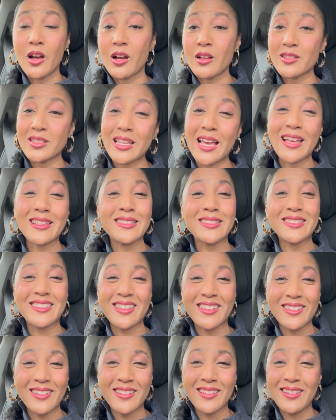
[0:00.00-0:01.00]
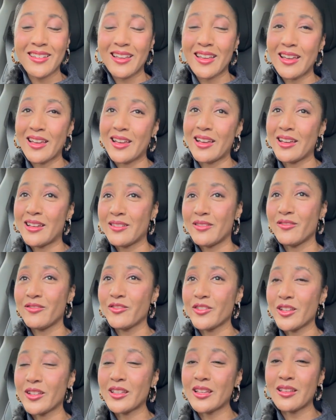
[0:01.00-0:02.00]
testing and
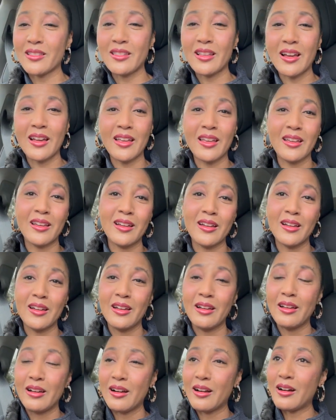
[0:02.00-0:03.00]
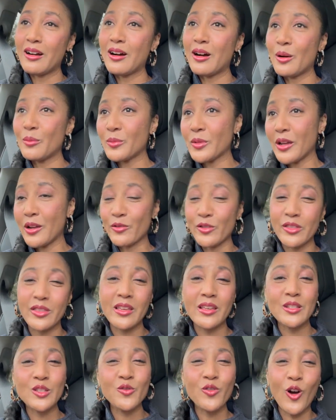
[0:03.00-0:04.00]
feeling like
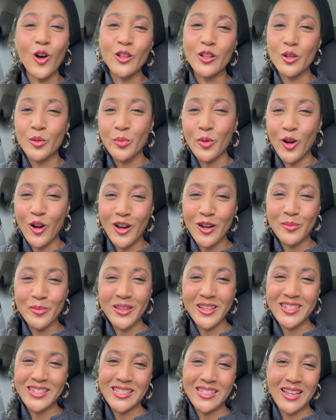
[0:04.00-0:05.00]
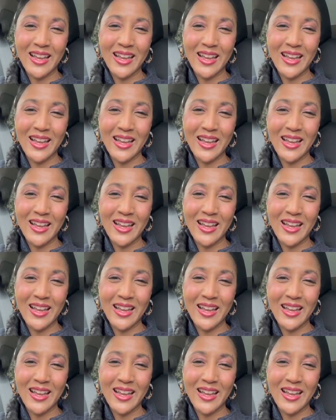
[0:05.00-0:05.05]
everything's fallen apart because it